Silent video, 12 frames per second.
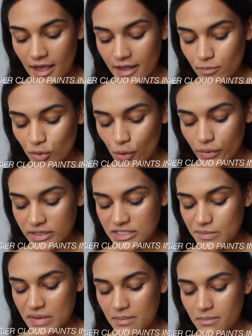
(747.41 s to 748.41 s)
I am going
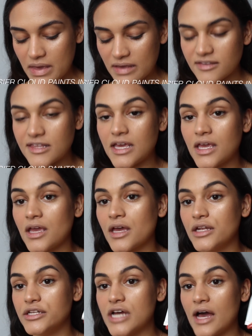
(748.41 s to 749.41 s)
to be mixing
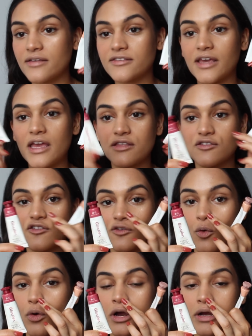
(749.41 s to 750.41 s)
Dusk and
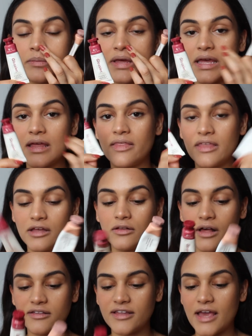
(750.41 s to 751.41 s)
Storm in the
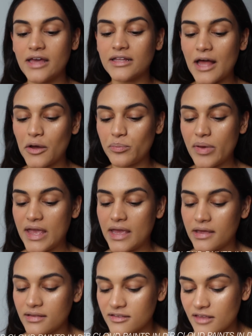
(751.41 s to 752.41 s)
Glossier Cloud
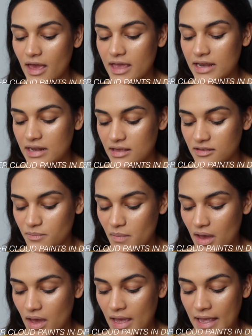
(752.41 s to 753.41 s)
Paints. It is
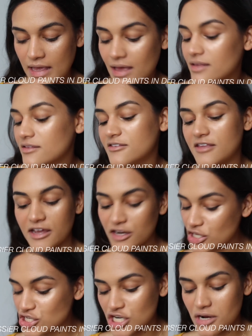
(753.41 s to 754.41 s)
my
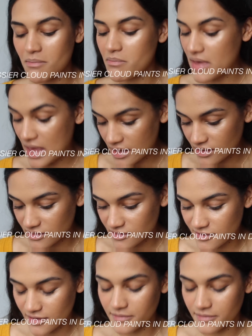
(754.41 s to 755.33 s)
signature mix.